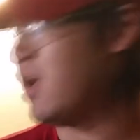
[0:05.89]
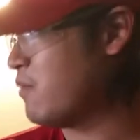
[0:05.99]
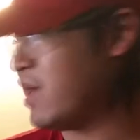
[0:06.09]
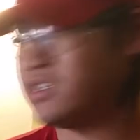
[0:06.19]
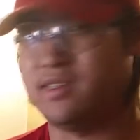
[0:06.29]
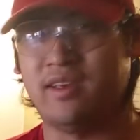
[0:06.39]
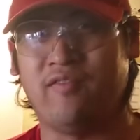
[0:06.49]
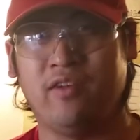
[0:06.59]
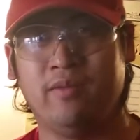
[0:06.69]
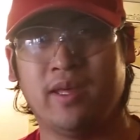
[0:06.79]
I'm actually
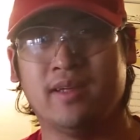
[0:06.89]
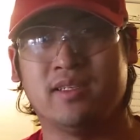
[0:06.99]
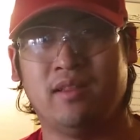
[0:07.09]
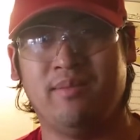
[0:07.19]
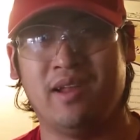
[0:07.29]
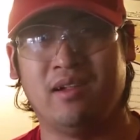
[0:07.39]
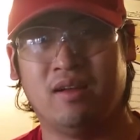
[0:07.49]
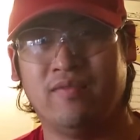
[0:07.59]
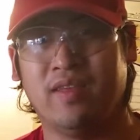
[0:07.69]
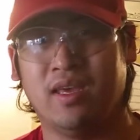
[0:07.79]
filming us in the
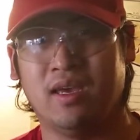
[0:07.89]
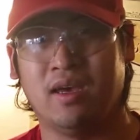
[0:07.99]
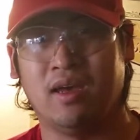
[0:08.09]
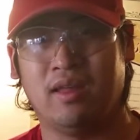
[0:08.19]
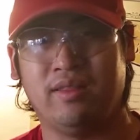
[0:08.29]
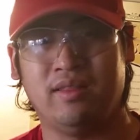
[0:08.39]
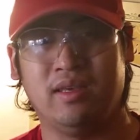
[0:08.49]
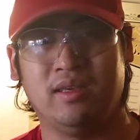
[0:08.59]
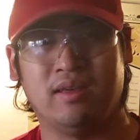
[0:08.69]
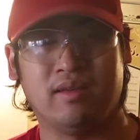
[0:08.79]
middle of
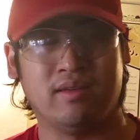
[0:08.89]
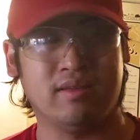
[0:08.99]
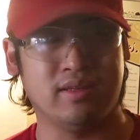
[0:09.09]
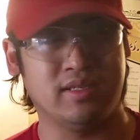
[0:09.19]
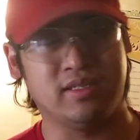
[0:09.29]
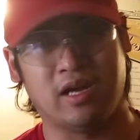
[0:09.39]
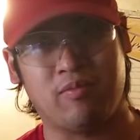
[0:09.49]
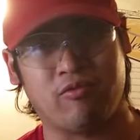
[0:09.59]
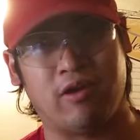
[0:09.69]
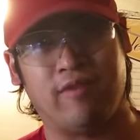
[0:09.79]
the
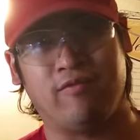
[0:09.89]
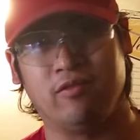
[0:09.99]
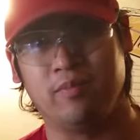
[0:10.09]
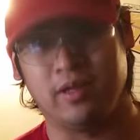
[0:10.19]
sniper rifle